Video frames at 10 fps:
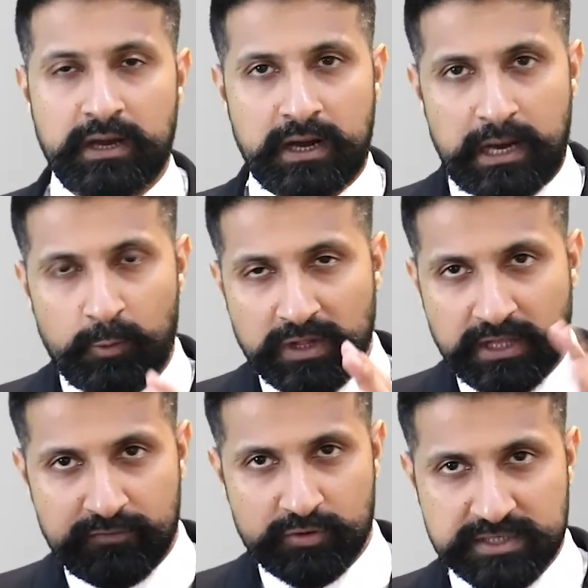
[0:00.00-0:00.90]
I will
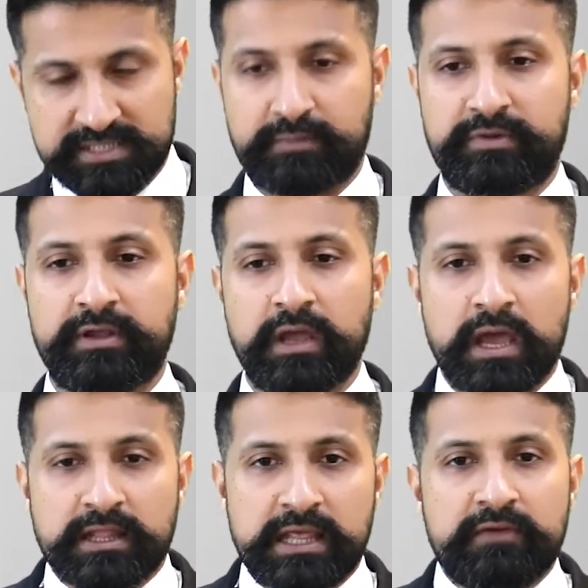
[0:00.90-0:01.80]
give you a summary.
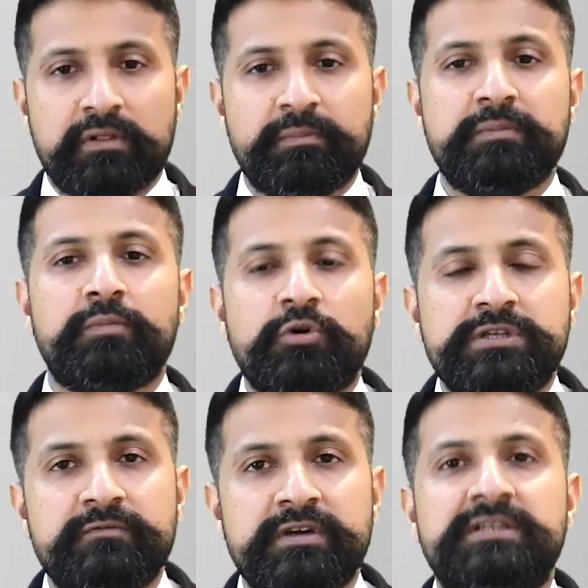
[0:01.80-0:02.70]
They will be
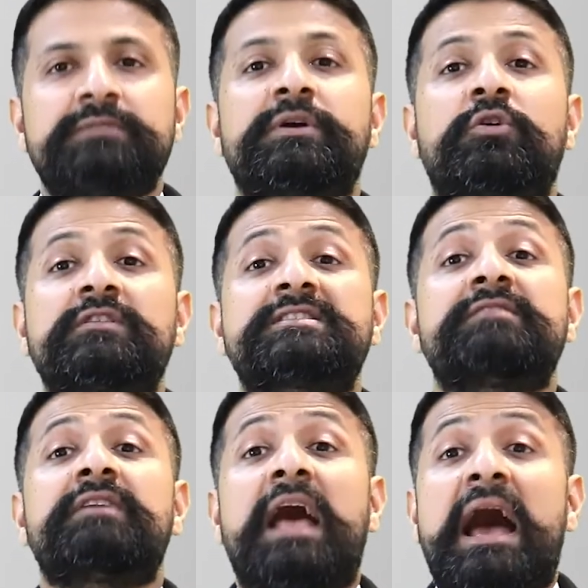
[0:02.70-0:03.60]
motivated because they
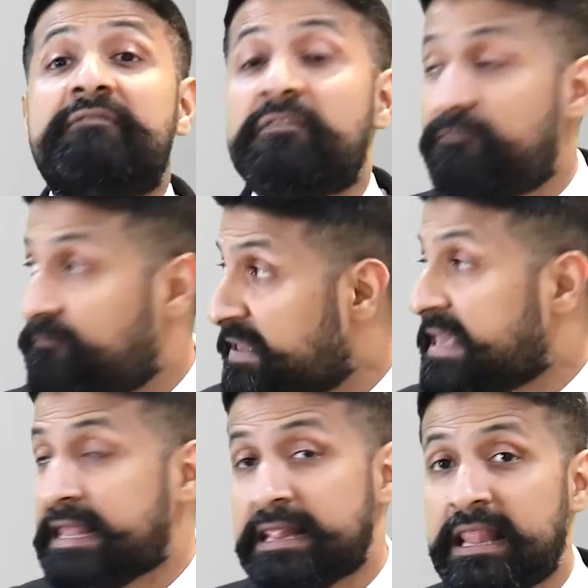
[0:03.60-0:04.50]
will have a
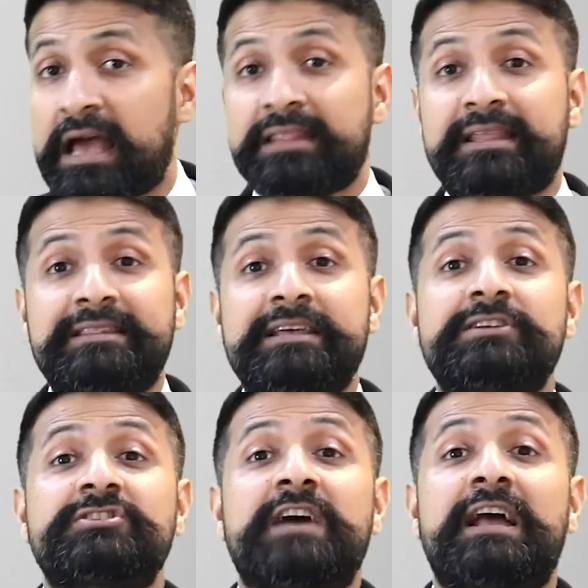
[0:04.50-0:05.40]
feel that their
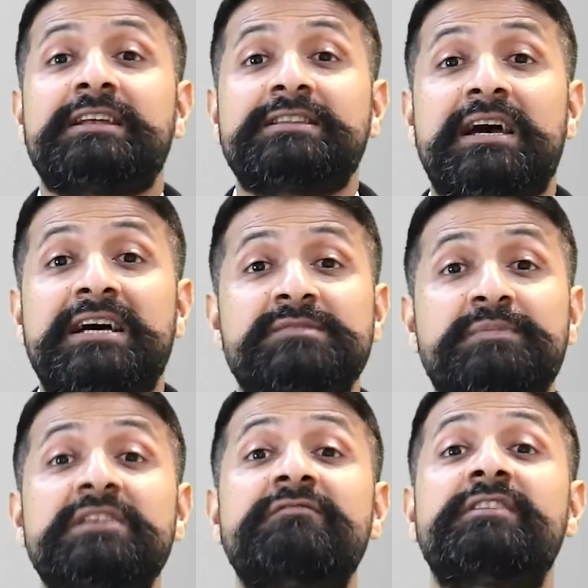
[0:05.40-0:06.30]
talent has
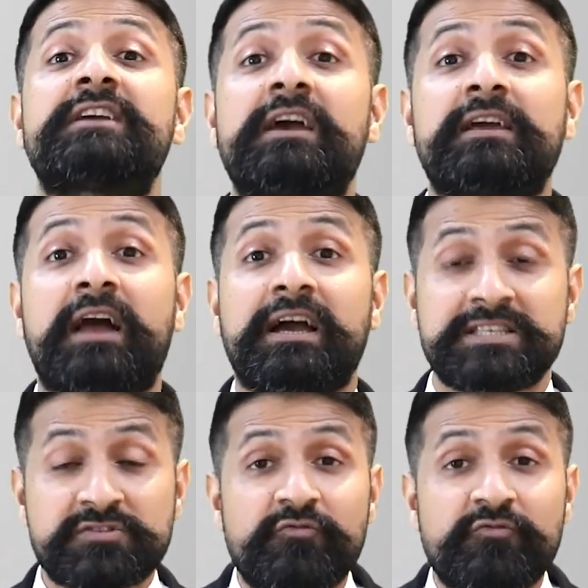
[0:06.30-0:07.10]
been recognized.